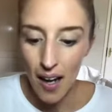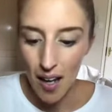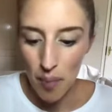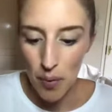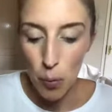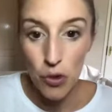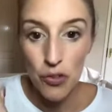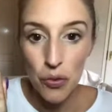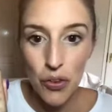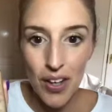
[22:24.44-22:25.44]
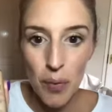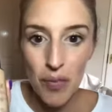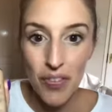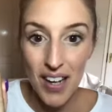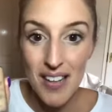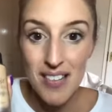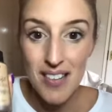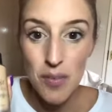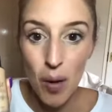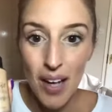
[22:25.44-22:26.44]
The wonderful thing with this
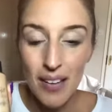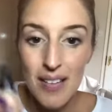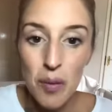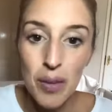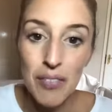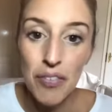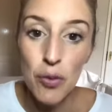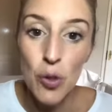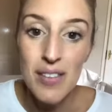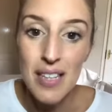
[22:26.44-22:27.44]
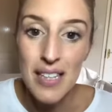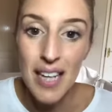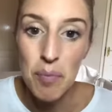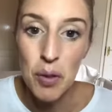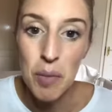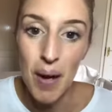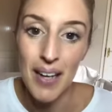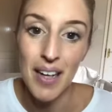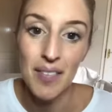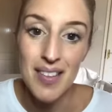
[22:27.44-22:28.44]
as well is that we have a 14-day money-back
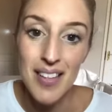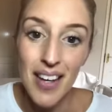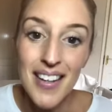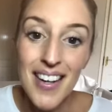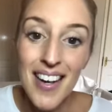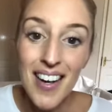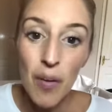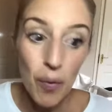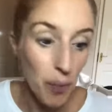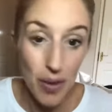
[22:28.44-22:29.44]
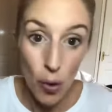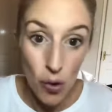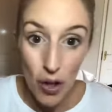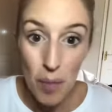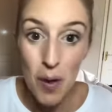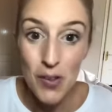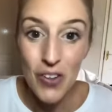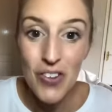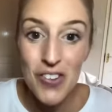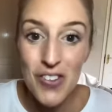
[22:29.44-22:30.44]
guarantee with all our
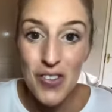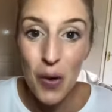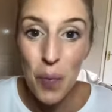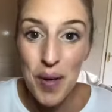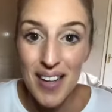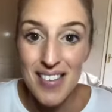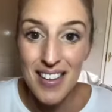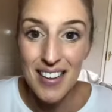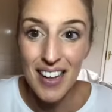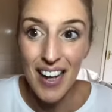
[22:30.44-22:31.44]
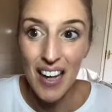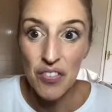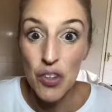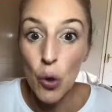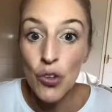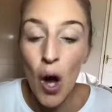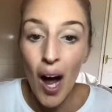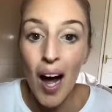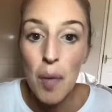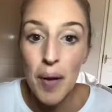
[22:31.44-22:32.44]
products. So basically, if you're not
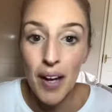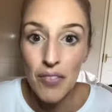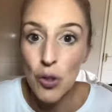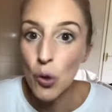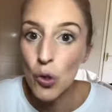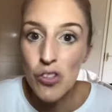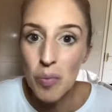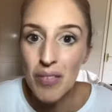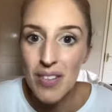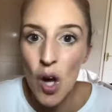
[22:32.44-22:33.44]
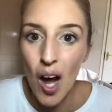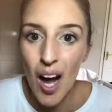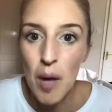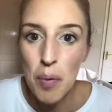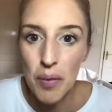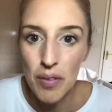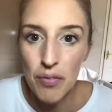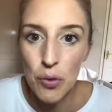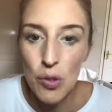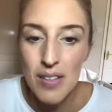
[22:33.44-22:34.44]
happy, if your customer is not happy within
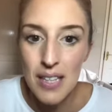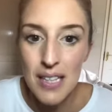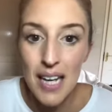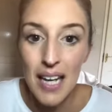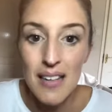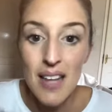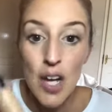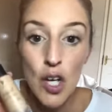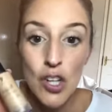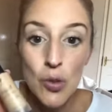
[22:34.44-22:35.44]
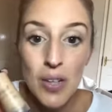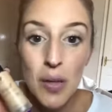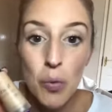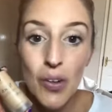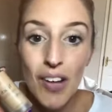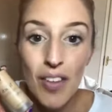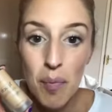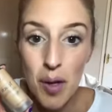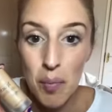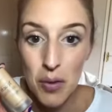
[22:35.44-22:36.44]
14 days, Younique will give
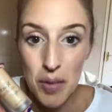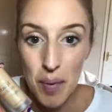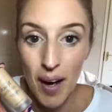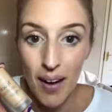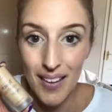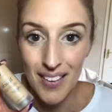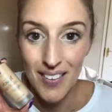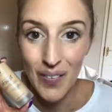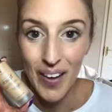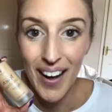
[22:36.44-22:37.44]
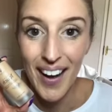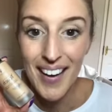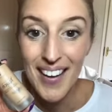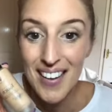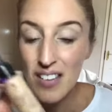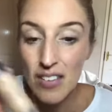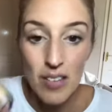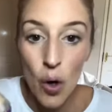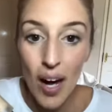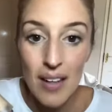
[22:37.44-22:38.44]
them their money back, okay? So there's
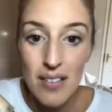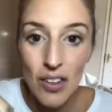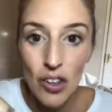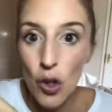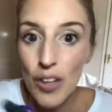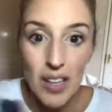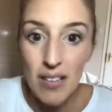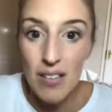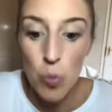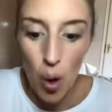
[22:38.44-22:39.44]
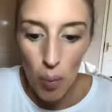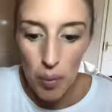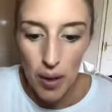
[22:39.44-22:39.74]
no hassle, or they can swap